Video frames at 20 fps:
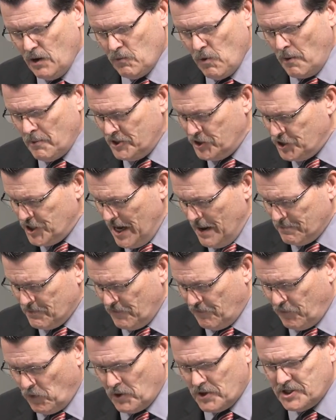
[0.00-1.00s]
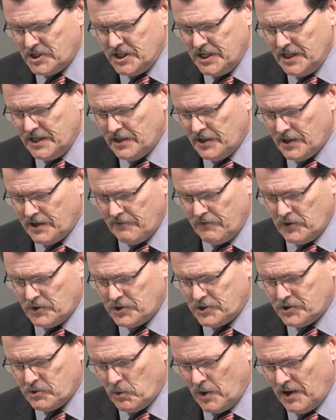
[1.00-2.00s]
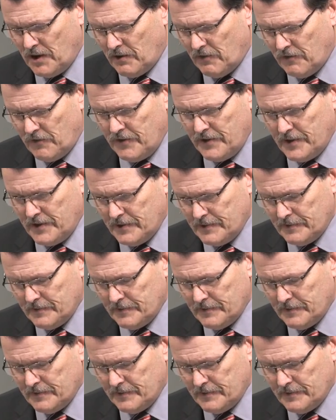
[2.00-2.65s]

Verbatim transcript: Romans chapter 14, look at verse 12.